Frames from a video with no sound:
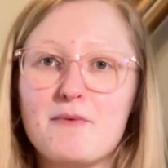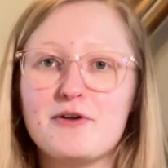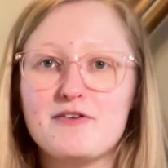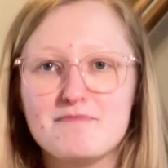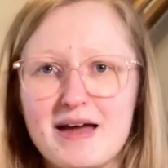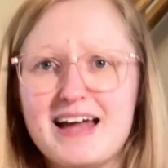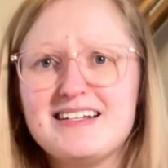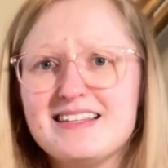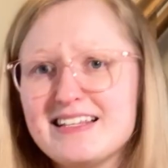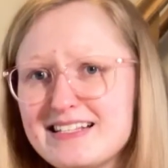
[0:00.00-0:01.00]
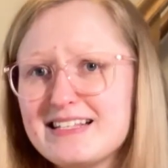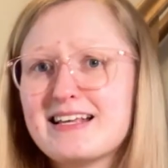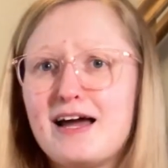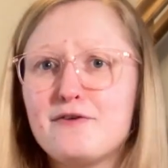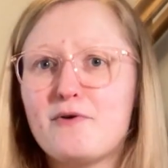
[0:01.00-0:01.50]
what you've made. And this is
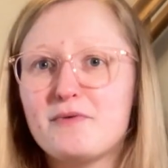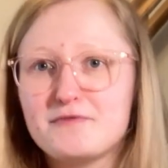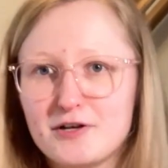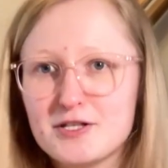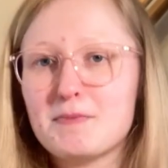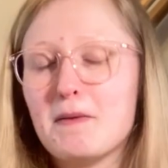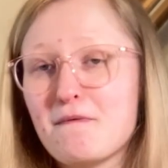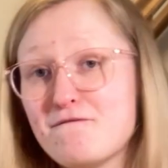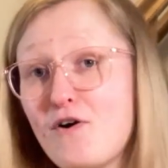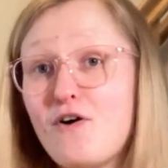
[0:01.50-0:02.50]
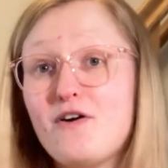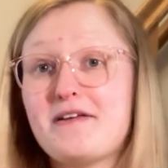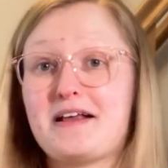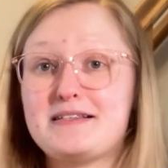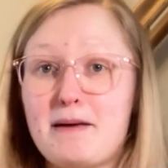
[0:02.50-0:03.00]
kind of what we've talked about before. An
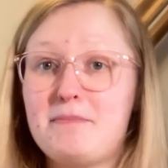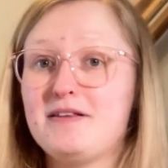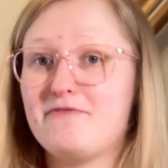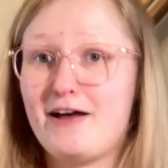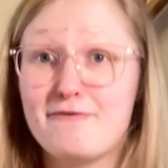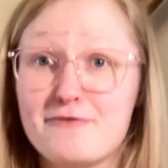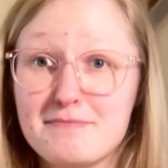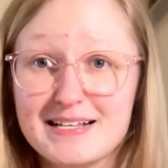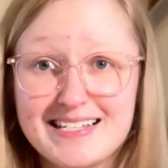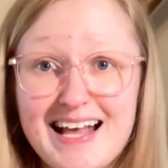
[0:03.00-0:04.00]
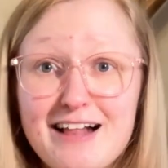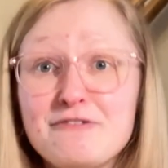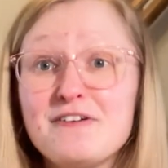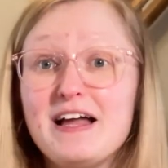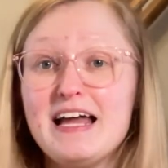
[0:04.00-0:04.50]
example of that from myself
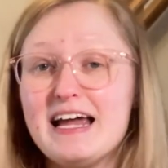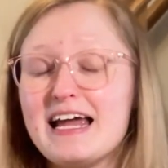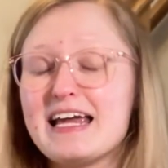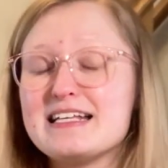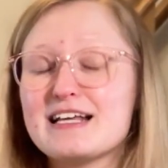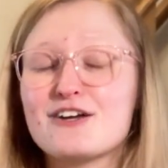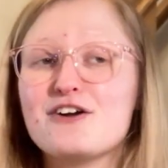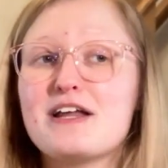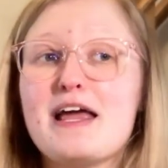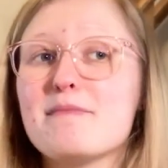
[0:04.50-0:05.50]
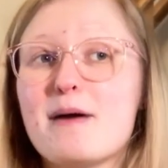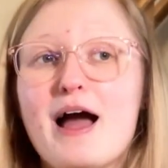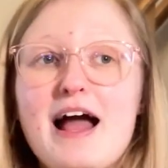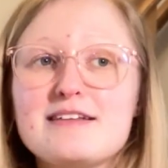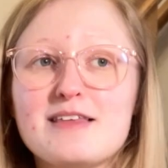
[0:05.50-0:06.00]
is I got it in my
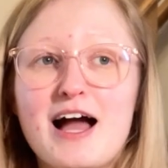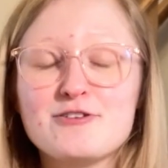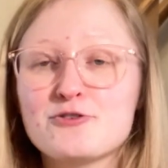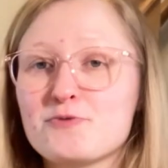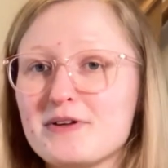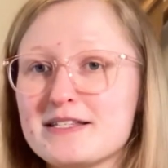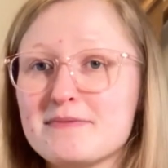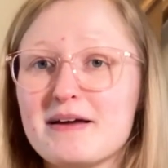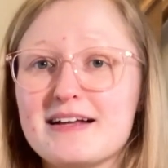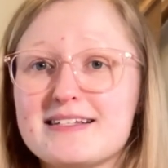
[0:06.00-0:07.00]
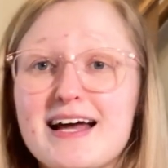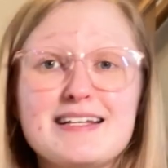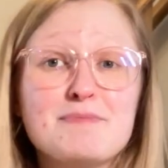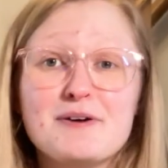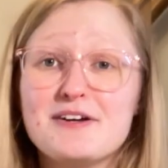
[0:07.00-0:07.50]
head that I just wanted to make
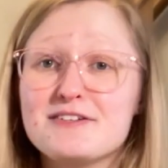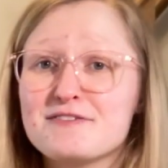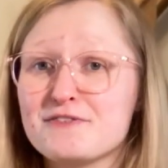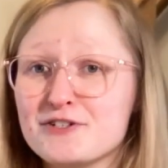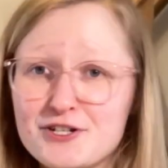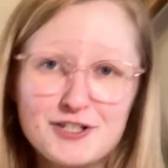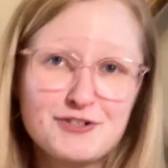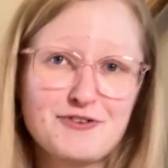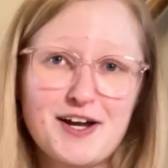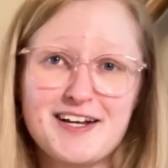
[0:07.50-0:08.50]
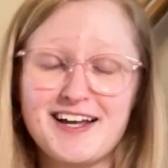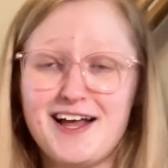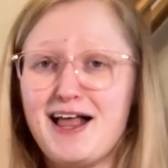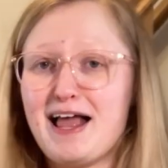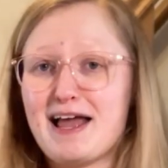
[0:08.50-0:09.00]
teddy bears for children
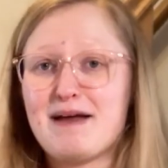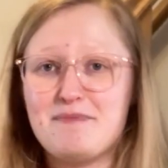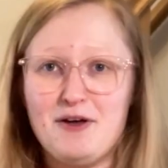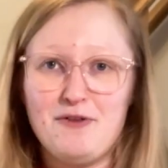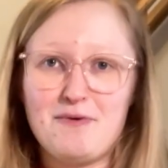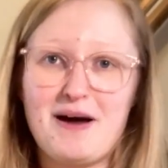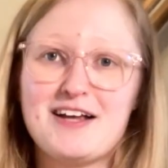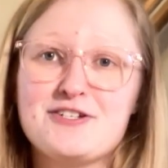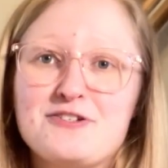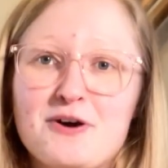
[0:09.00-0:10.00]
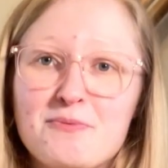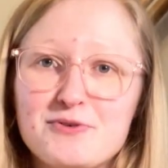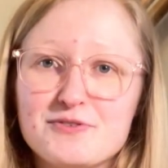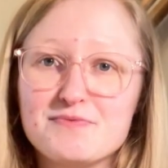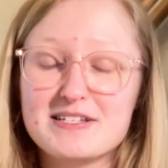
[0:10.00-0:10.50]
that otherwise, you know,
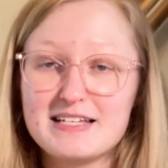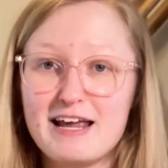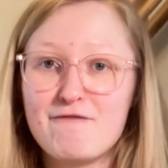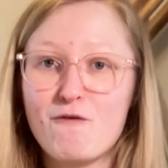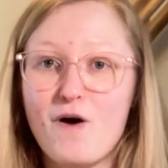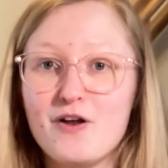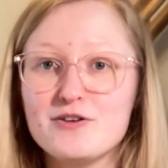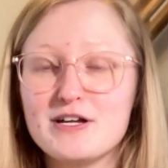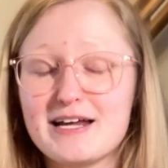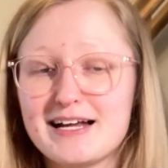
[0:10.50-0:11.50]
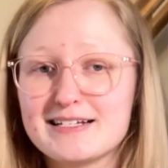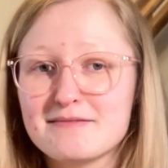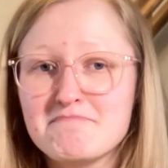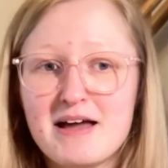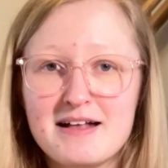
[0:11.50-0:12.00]
wouldn't receive one. And I'd
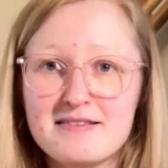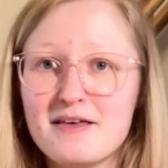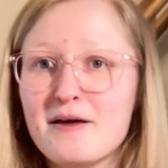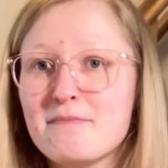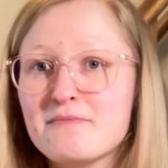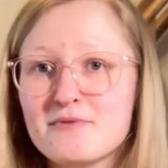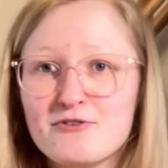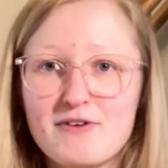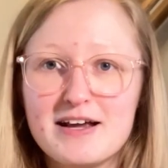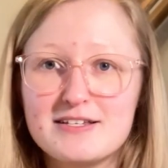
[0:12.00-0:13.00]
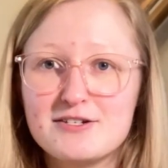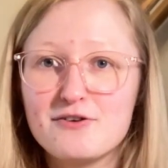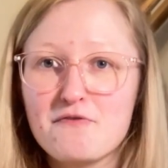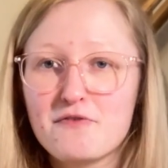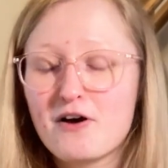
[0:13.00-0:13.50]
made them, great
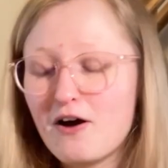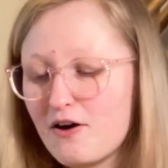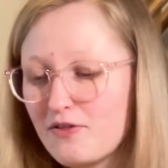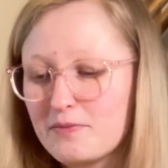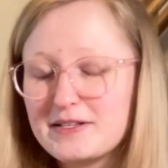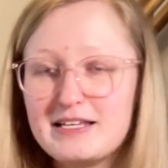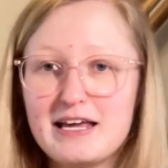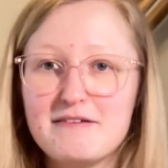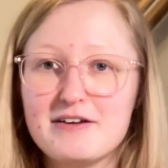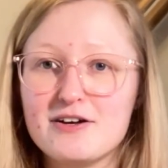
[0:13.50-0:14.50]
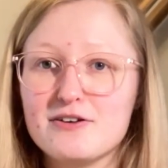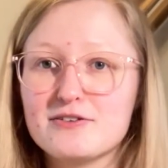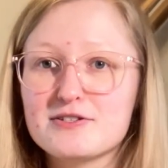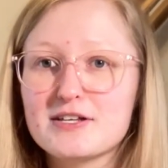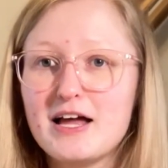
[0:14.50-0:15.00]
stuff, got all the
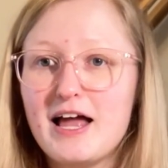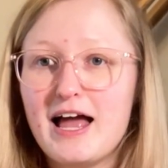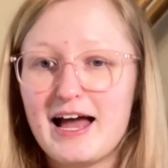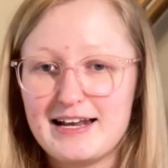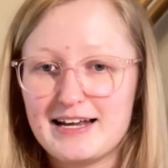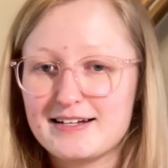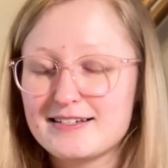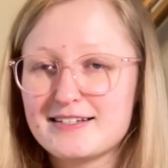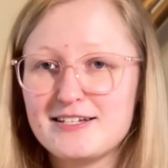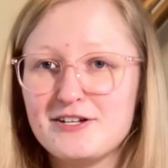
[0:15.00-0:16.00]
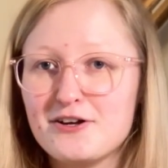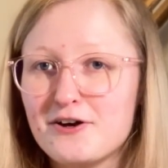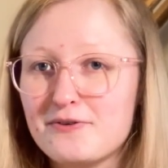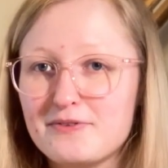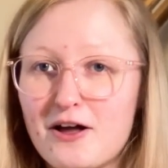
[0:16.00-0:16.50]
materials, and I'd, you
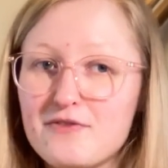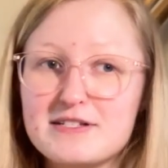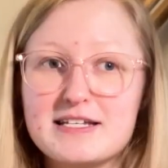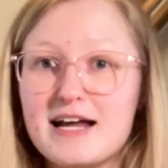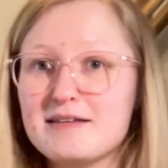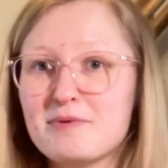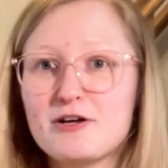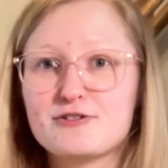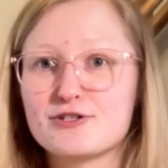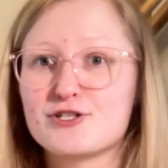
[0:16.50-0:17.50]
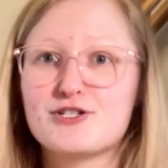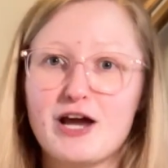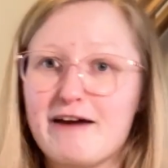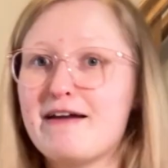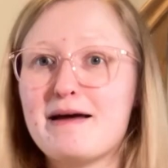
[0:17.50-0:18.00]
know, all these teddy bears just
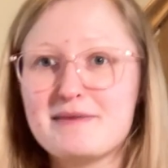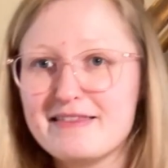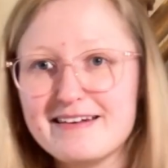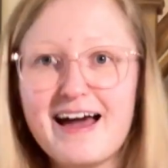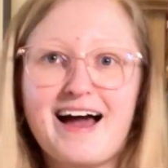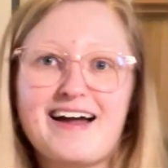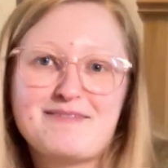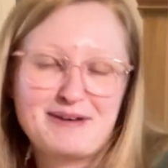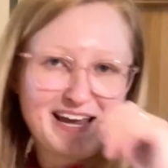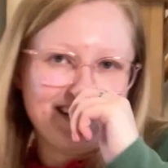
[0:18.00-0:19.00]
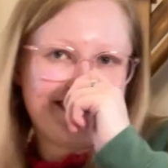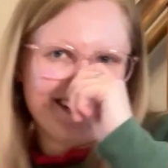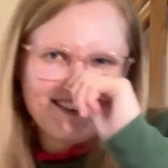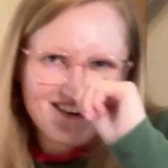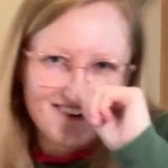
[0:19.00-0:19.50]
staring at me in the night because,
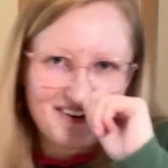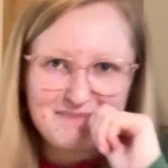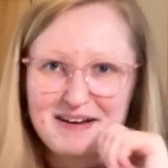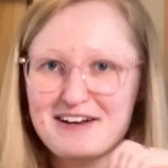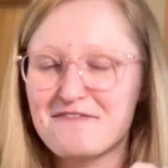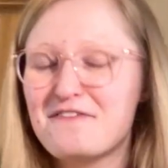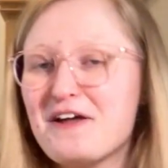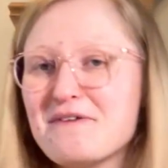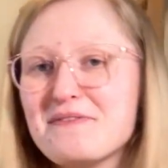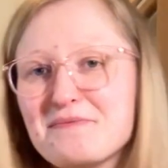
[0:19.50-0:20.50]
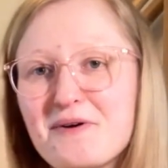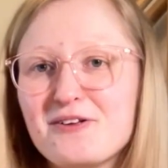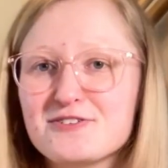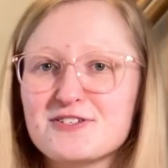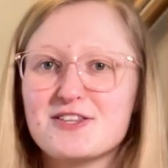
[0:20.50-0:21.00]
you know, I'd made a few and they were all
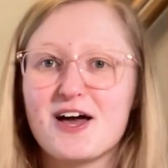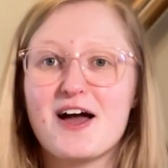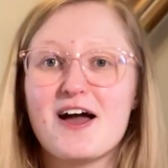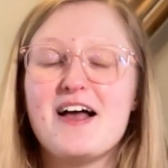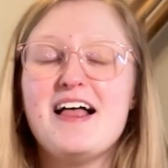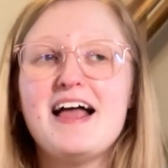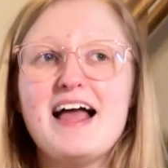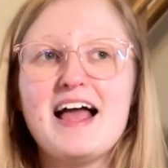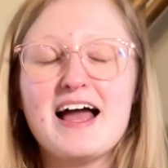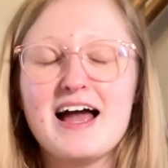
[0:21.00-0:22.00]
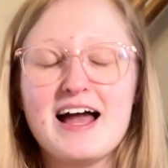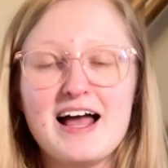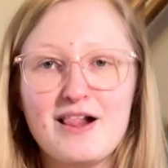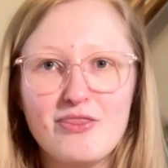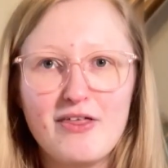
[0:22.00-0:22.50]
just there.
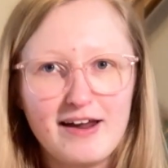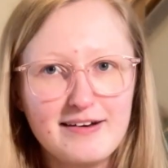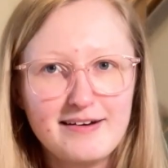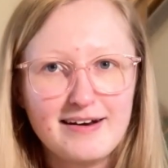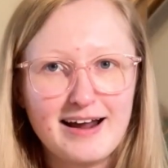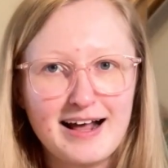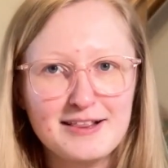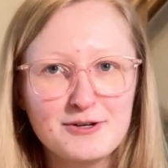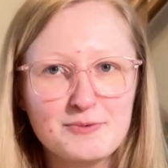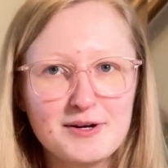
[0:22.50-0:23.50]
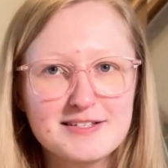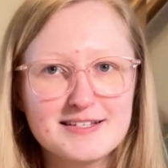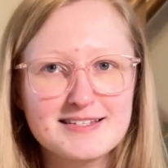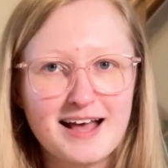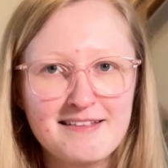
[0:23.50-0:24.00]
And then I looked where to
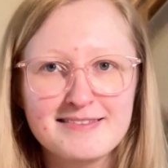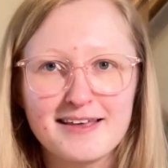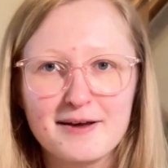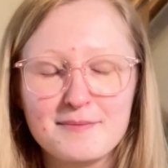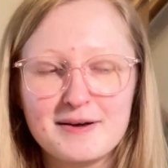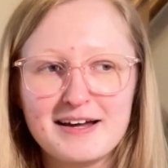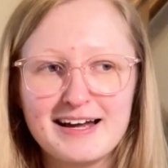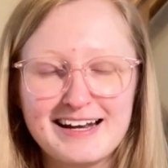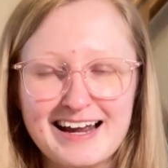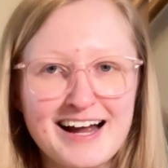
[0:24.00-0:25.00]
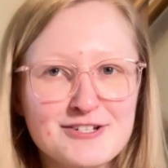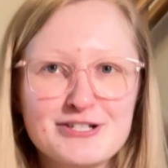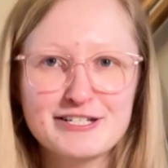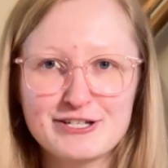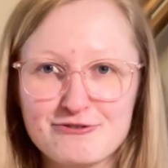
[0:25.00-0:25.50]
send them, and I
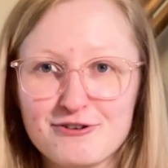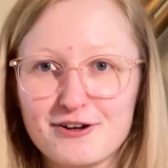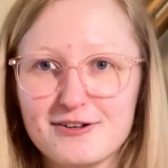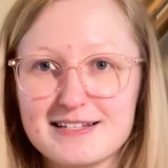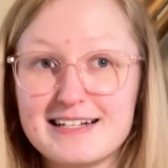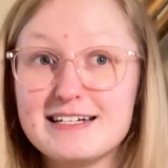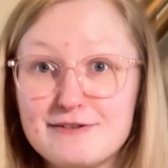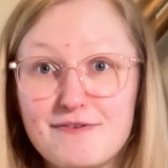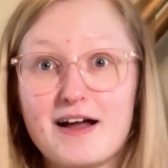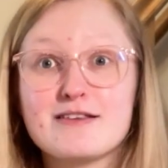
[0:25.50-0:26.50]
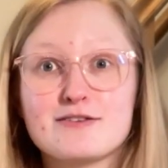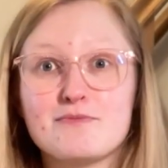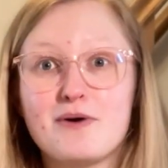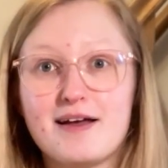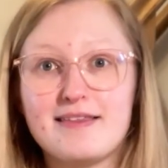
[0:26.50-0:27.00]
actually struggled. I did find
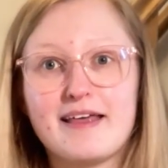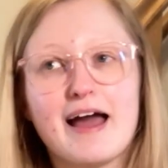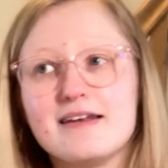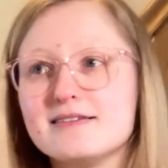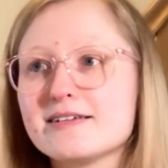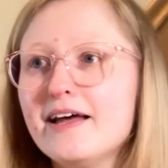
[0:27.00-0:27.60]
somewhere in the end,